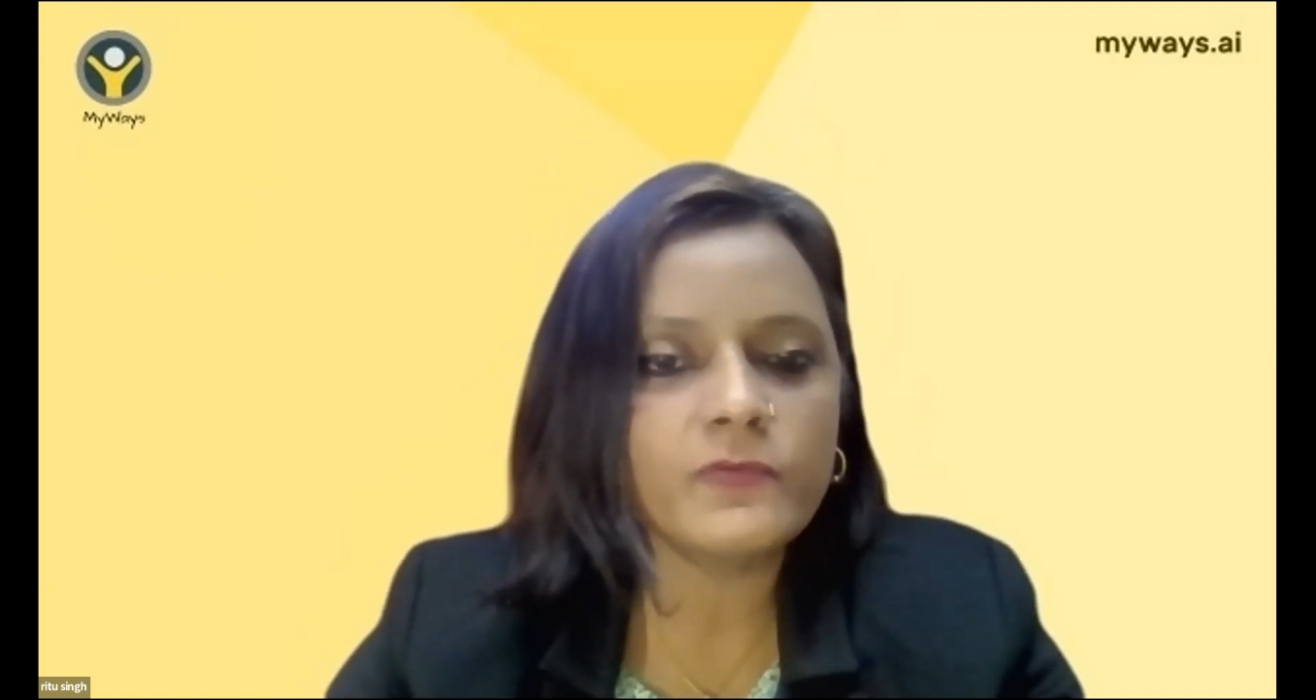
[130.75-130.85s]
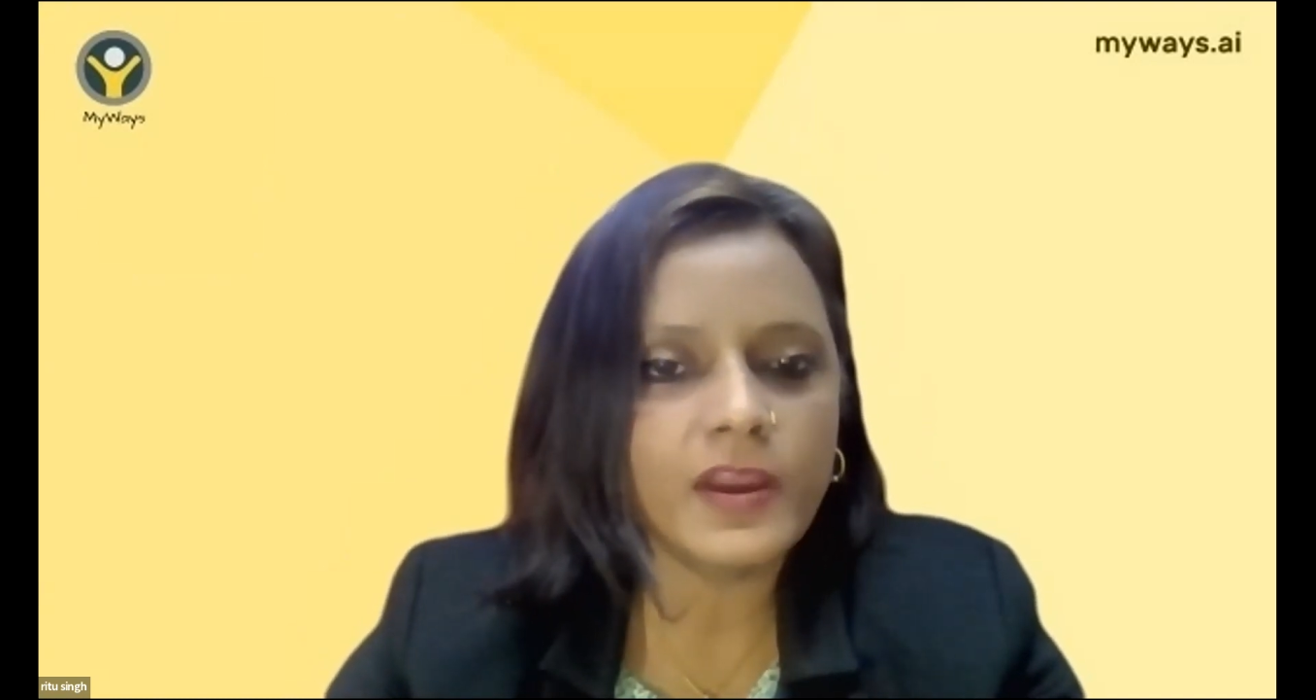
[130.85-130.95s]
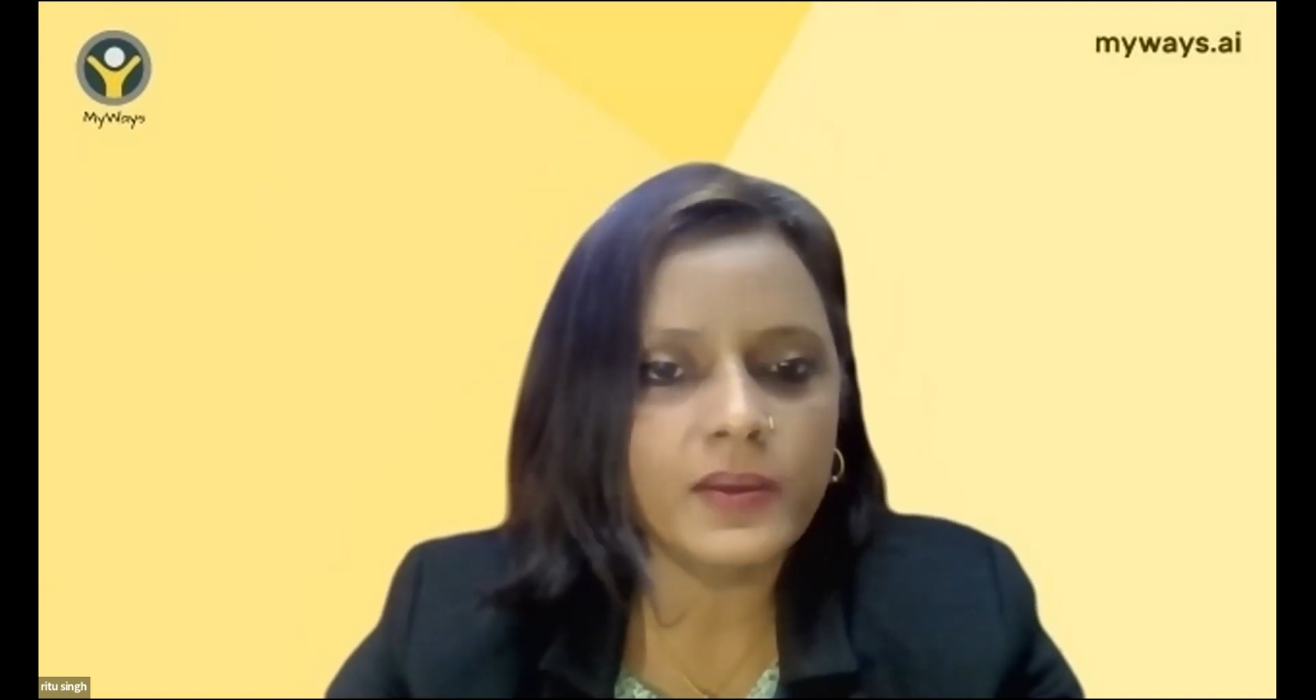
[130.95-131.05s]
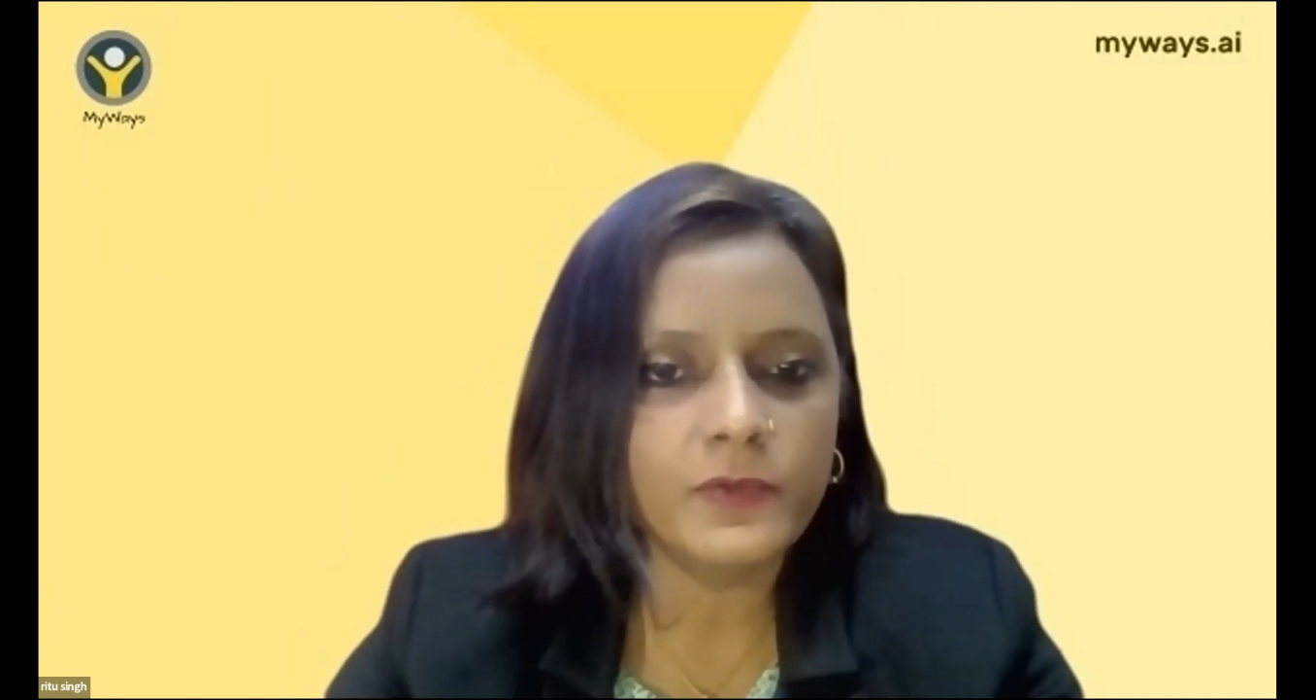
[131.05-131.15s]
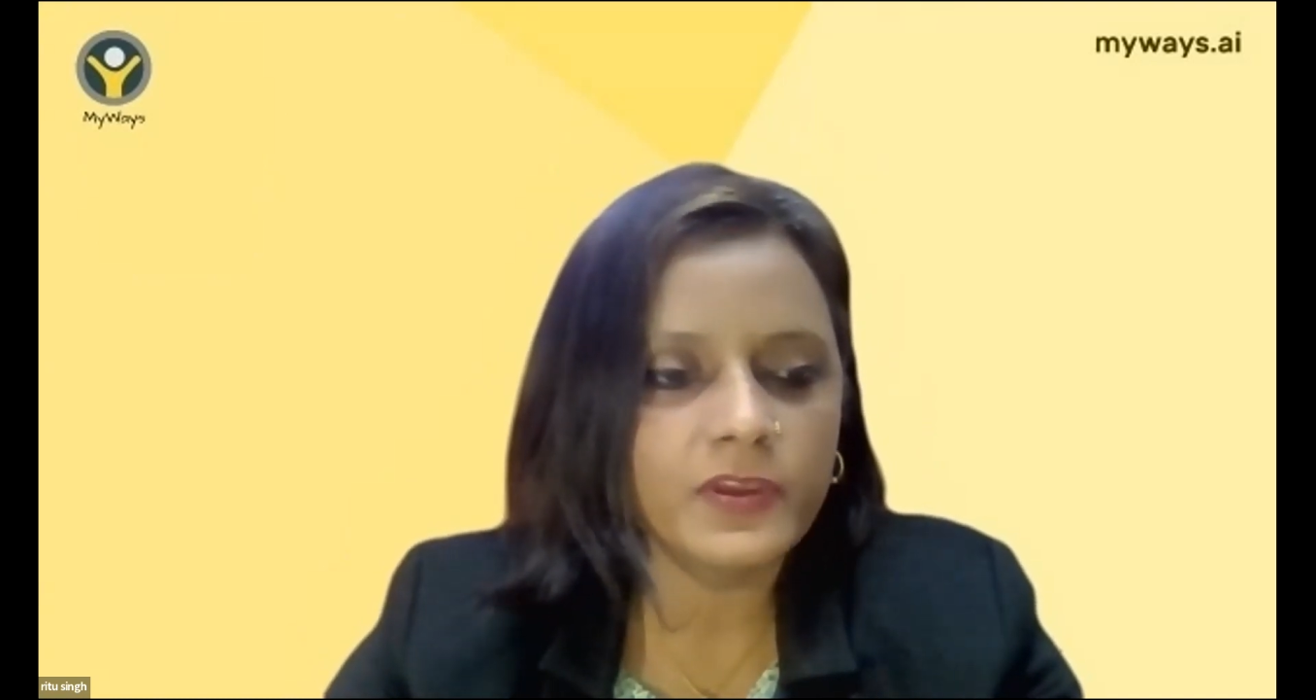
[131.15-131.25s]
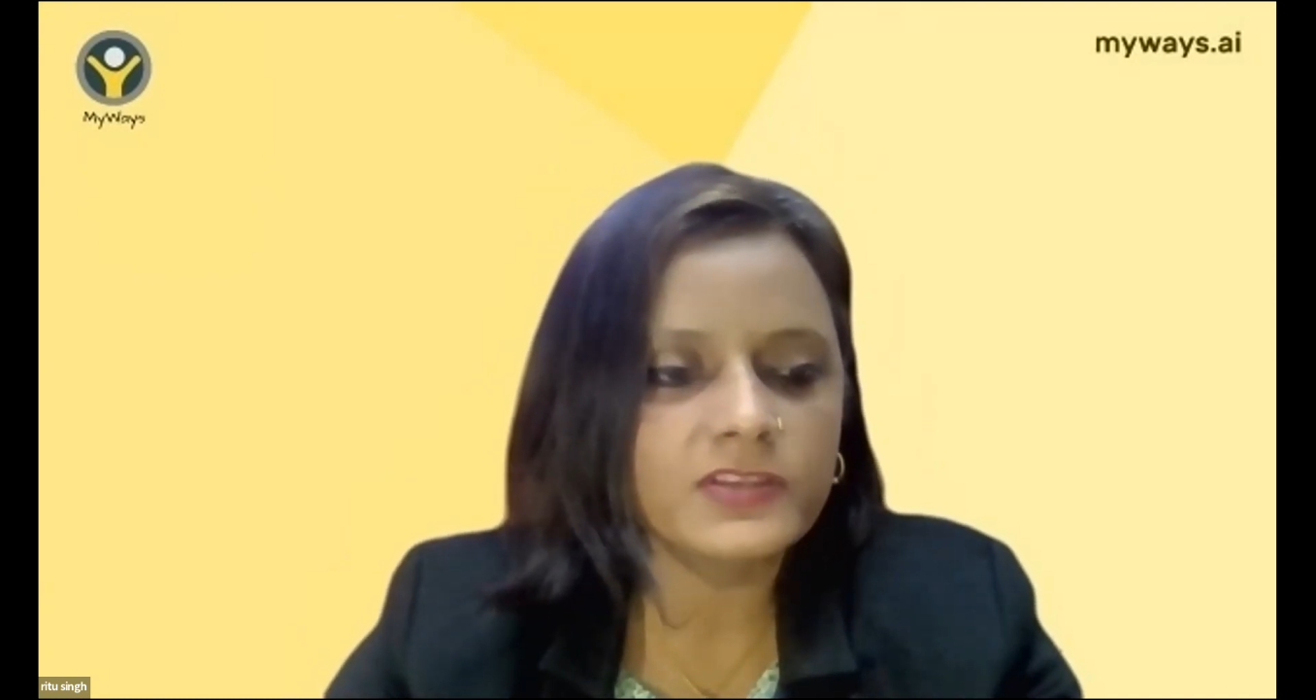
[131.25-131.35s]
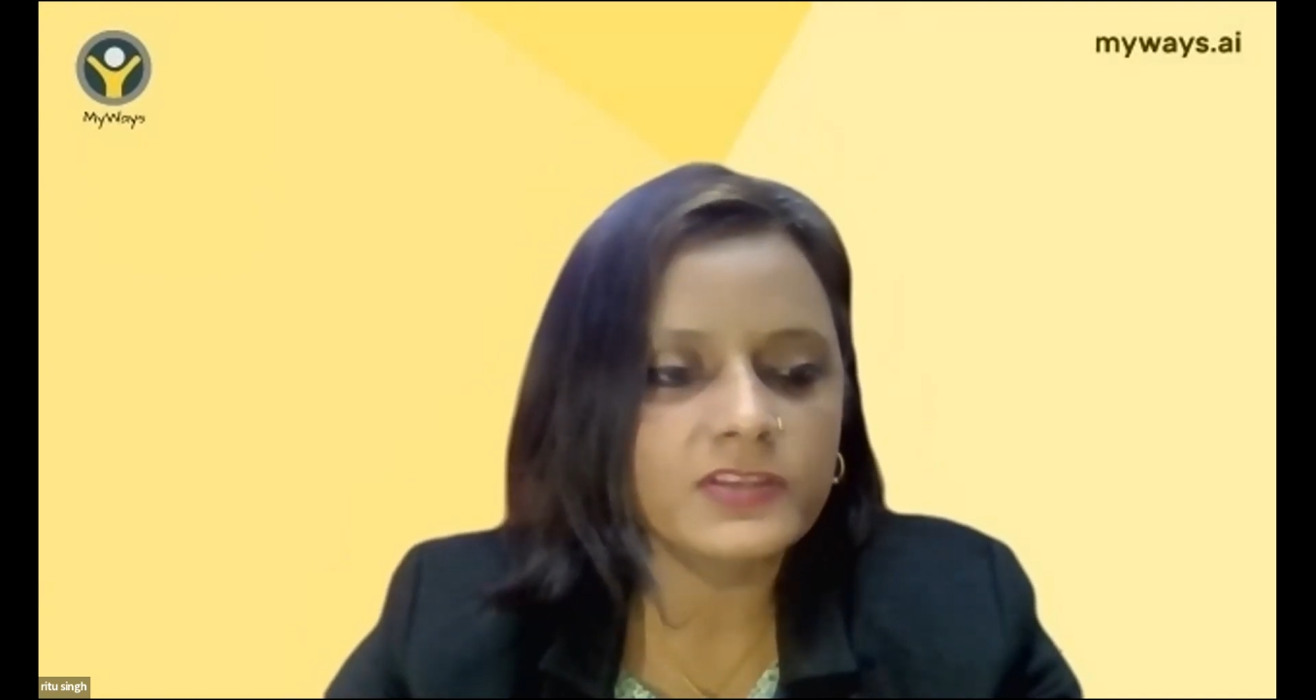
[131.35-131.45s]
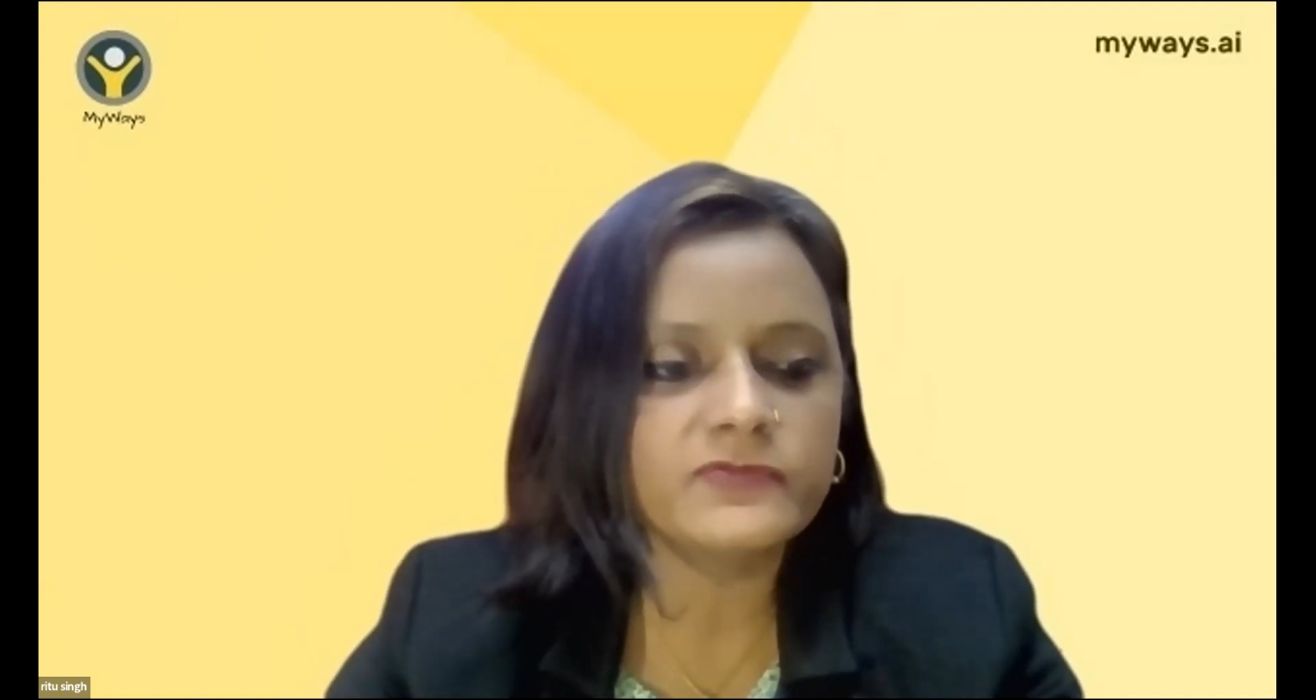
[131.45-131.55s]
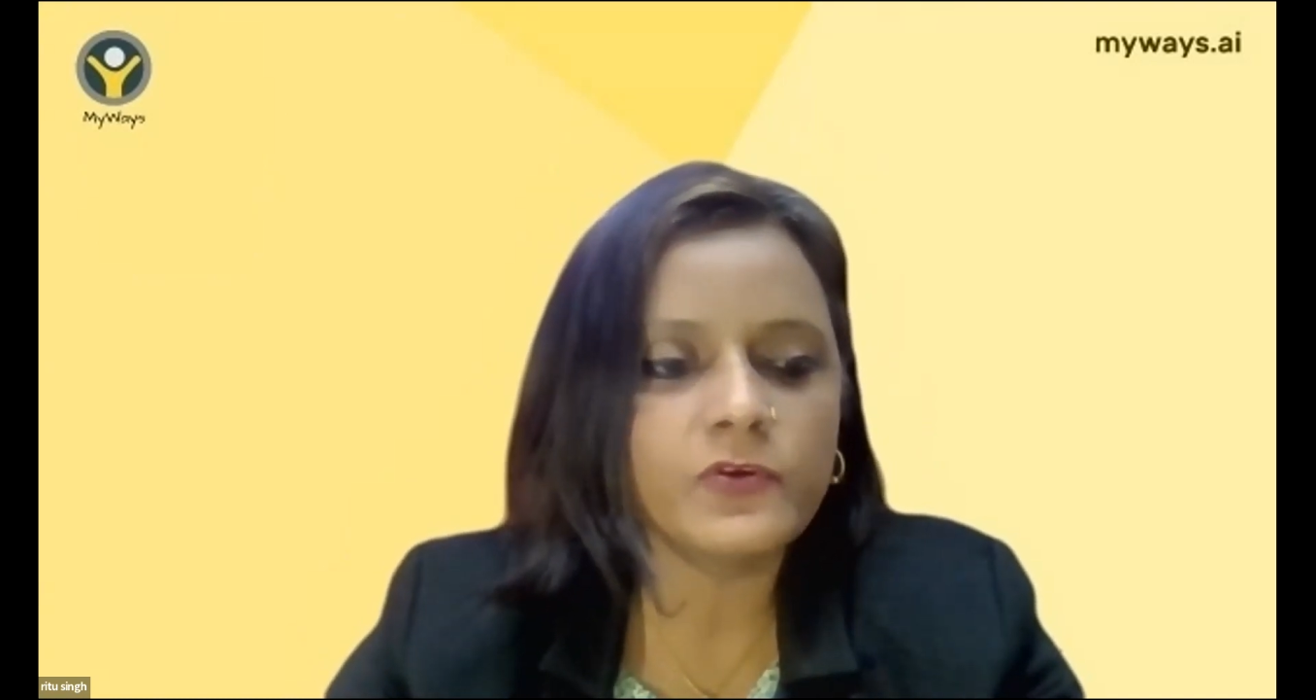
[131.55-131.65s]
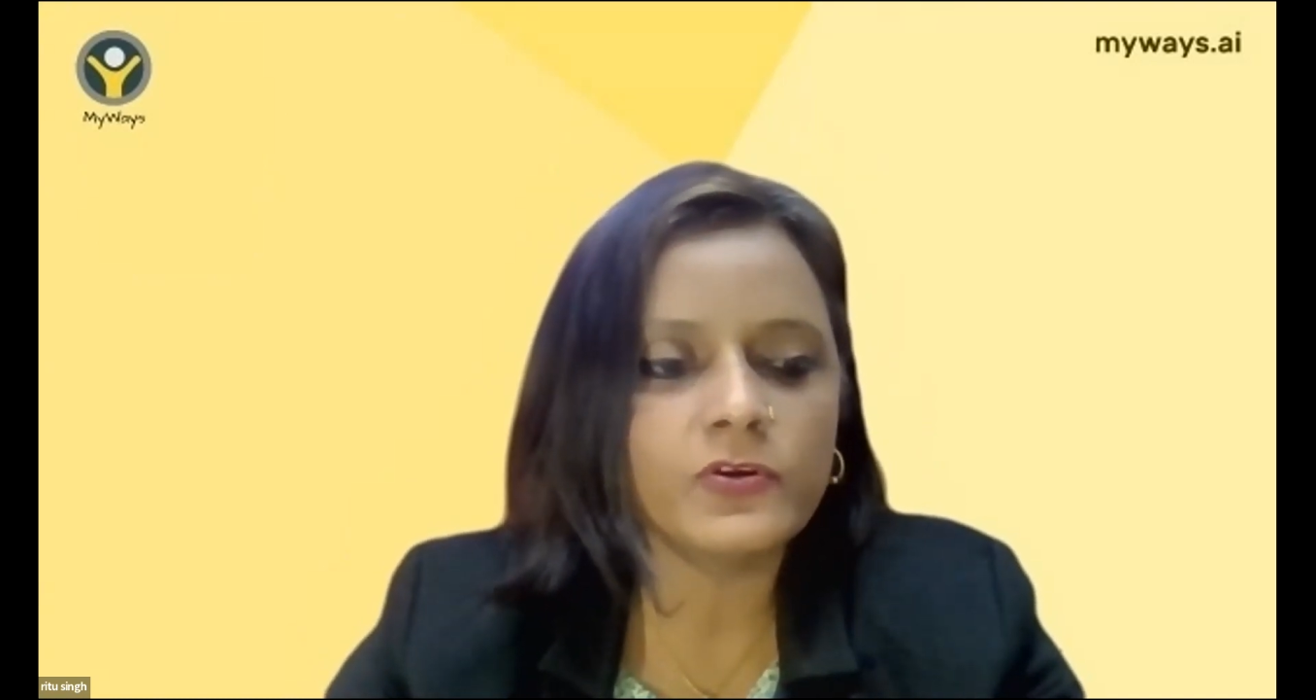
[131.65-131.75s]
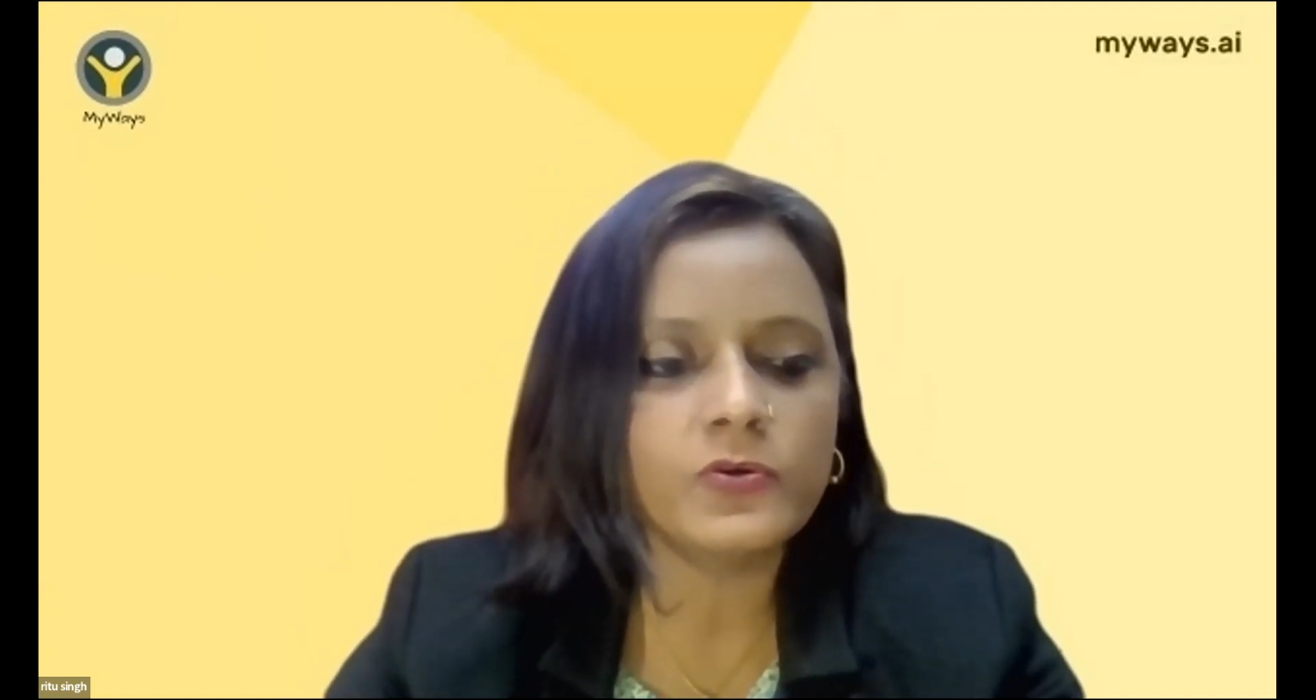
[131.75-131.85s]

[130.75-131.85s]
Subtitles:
MyWays for